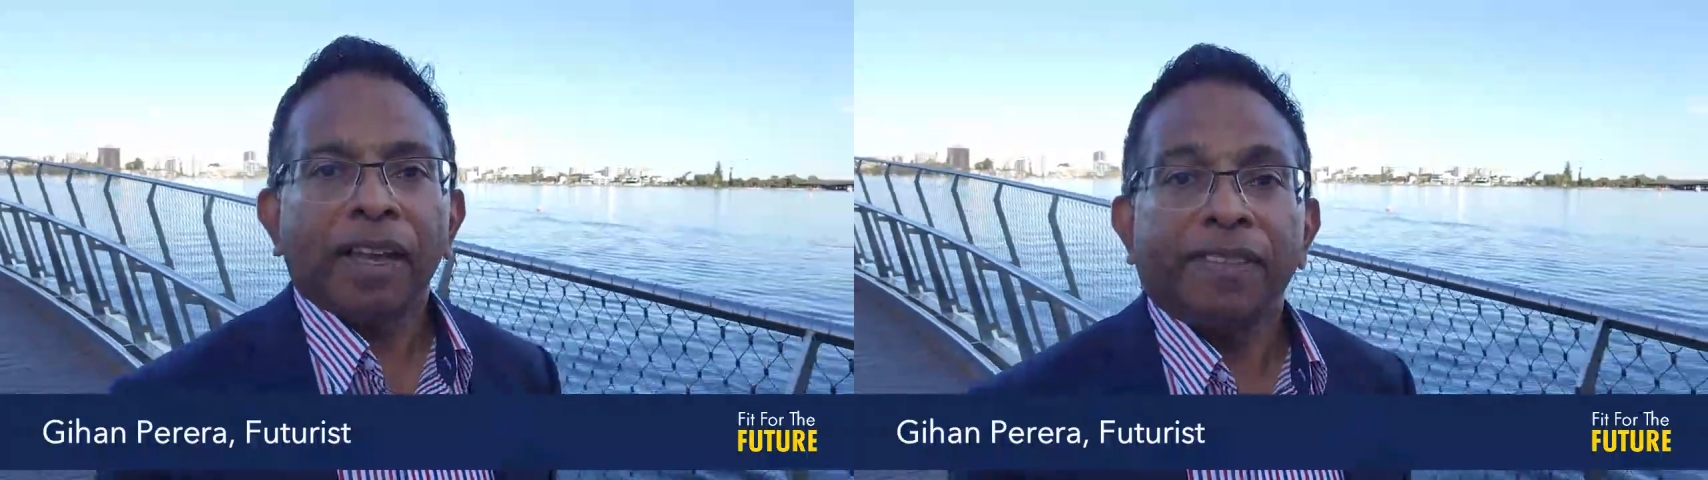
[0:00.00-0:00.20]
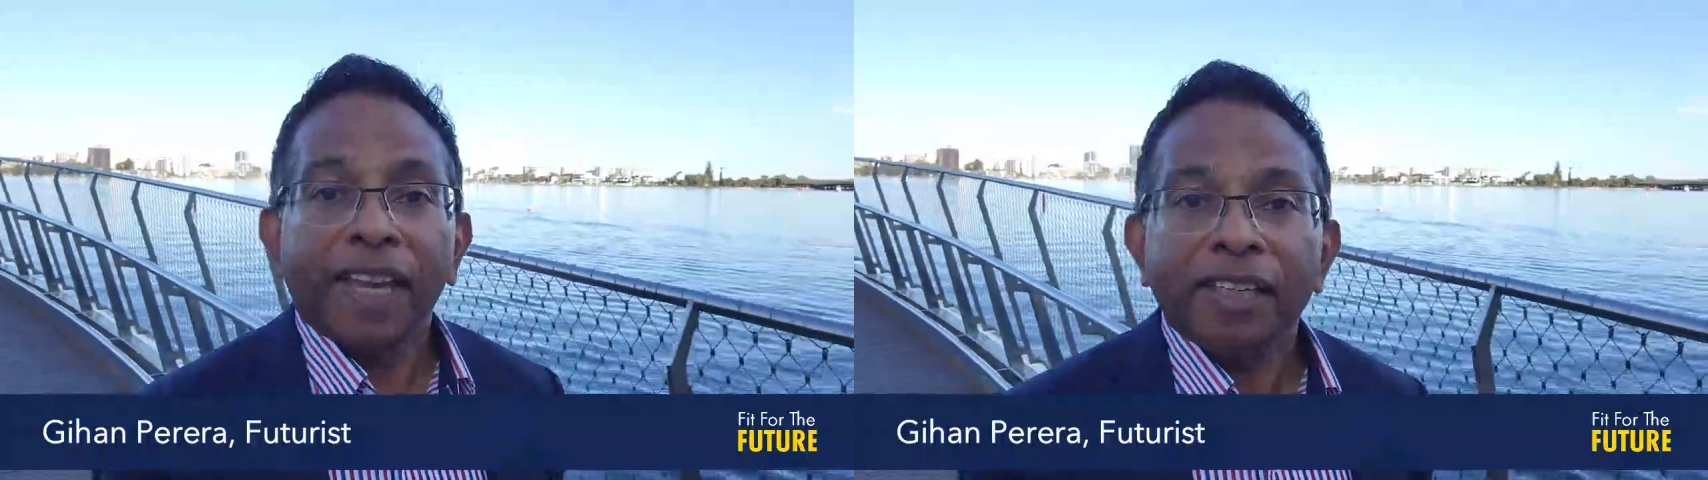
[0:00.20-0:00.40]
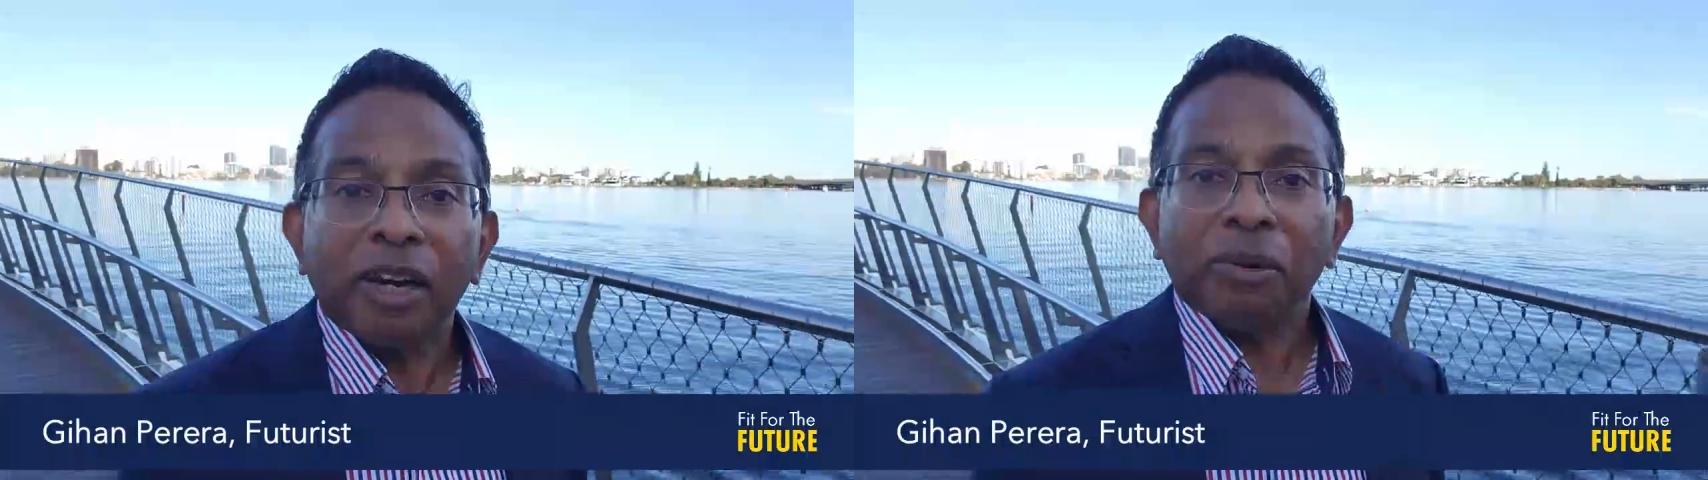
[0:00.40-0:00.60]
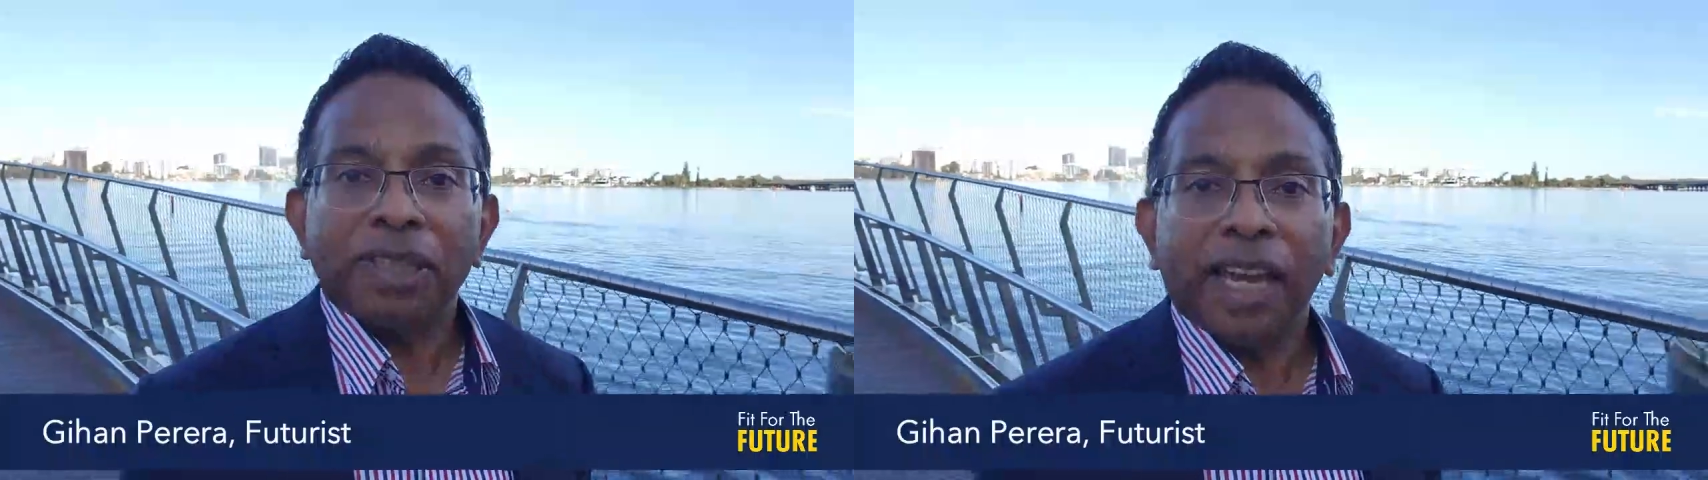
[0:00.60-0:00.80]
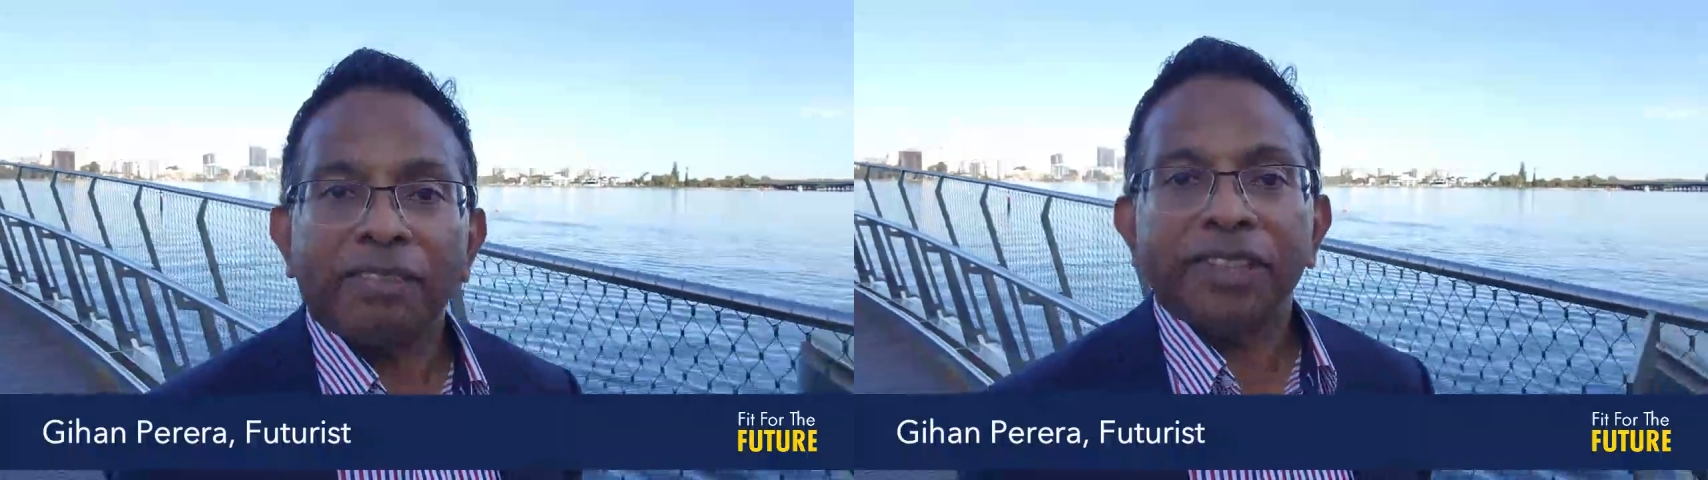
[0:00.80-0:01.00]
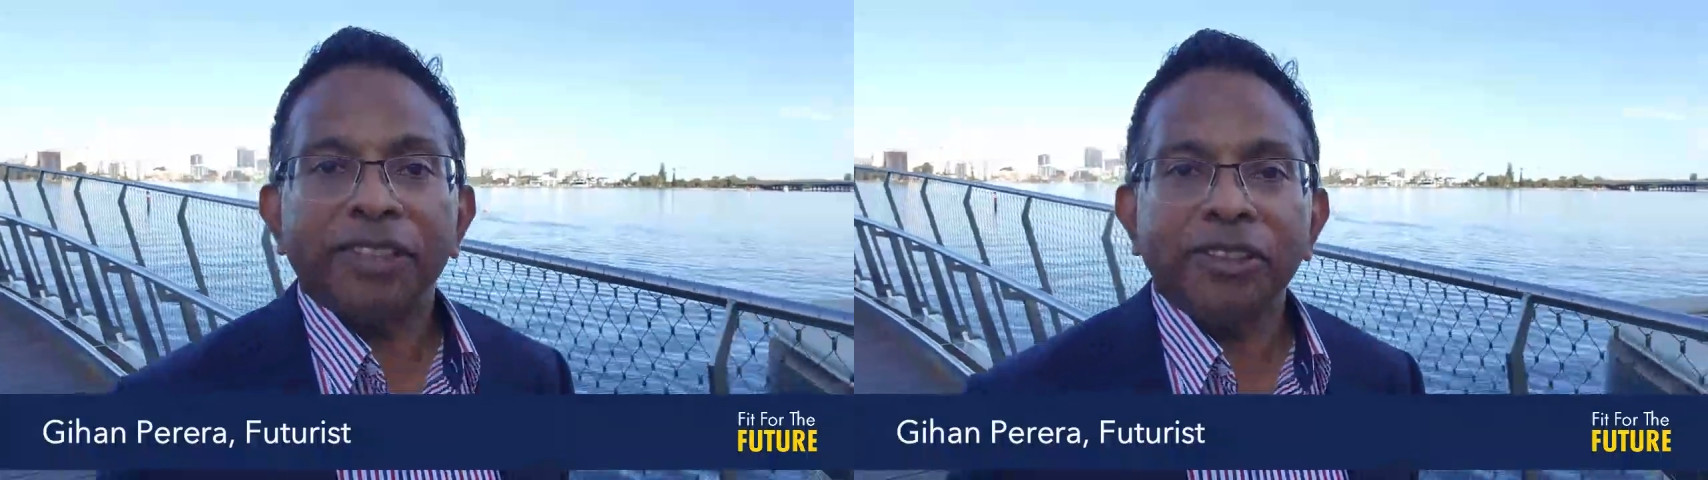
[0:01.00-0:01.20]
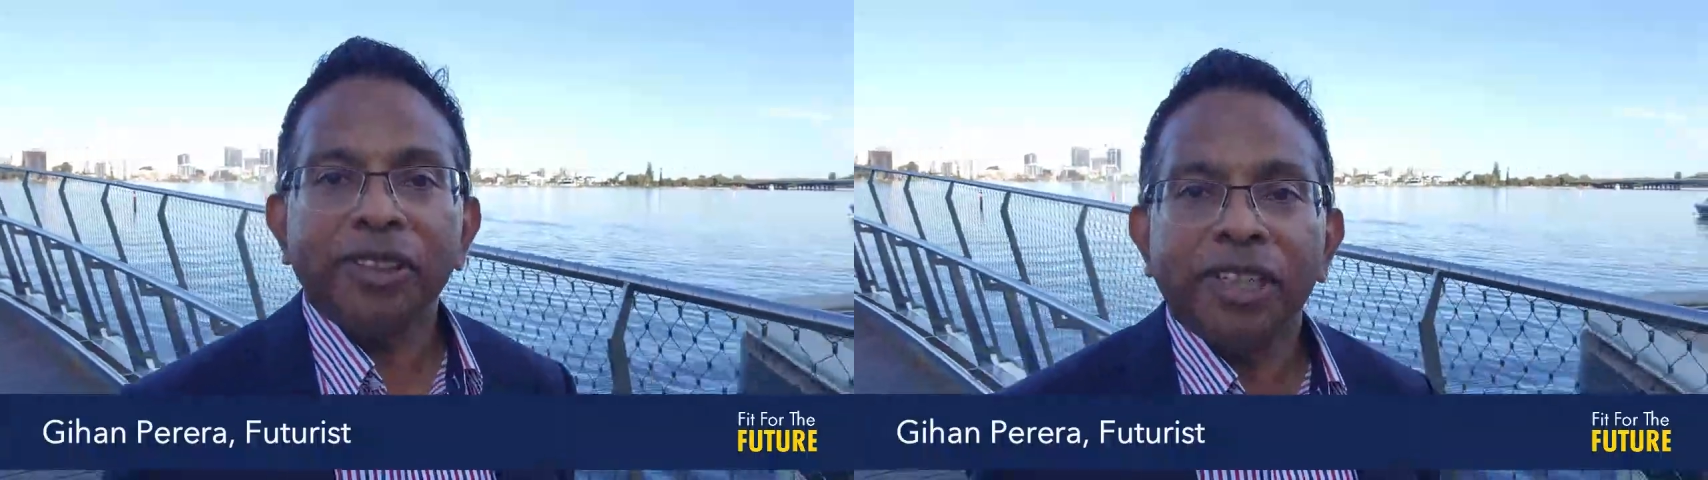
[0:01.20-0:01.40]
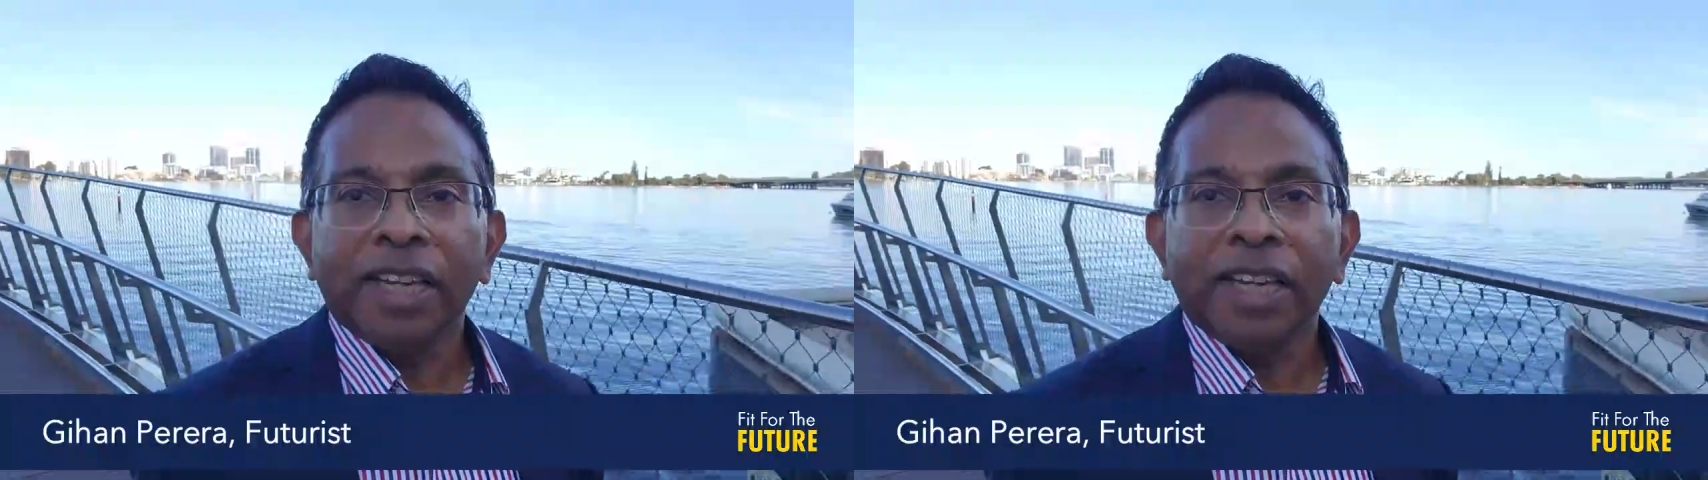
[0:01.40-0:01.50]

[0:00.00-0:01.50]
They know what they have to do,